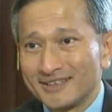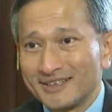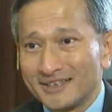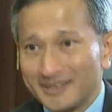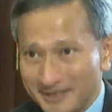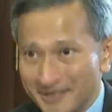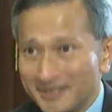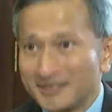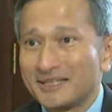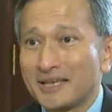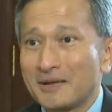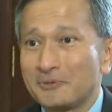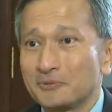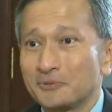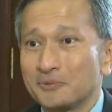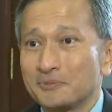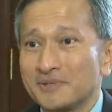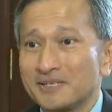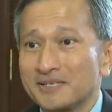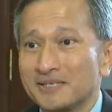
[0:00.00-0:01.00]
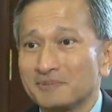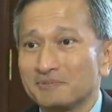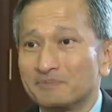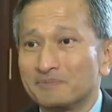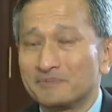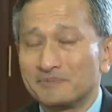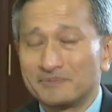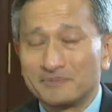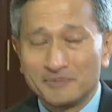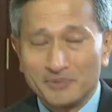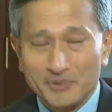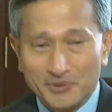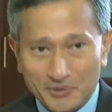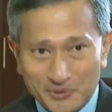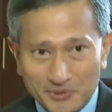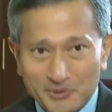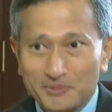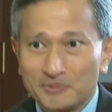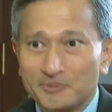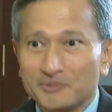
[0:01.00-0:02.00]
I think that will be a
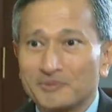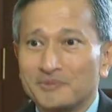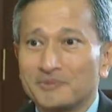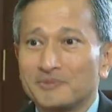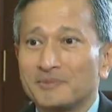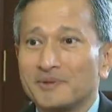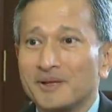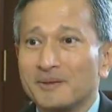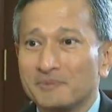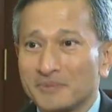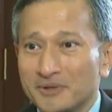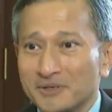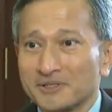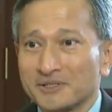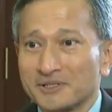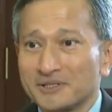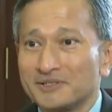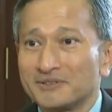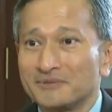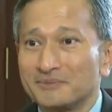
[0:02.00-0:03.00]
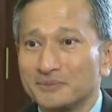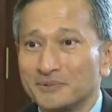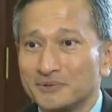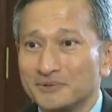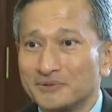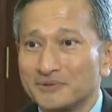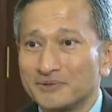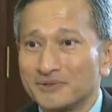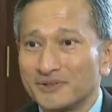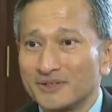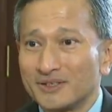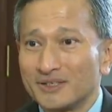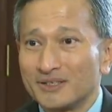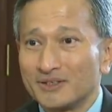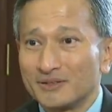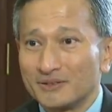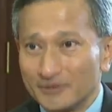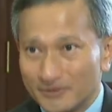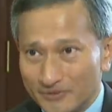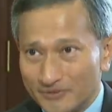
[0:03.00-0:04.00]
good and positive move
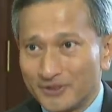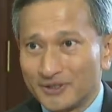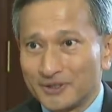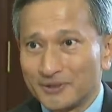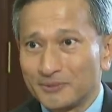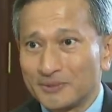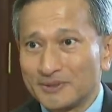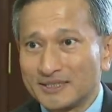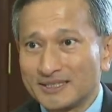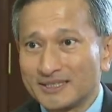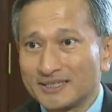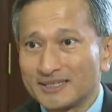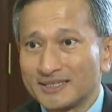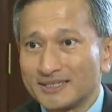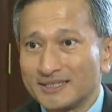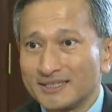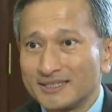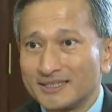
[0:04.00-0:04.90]
for the world.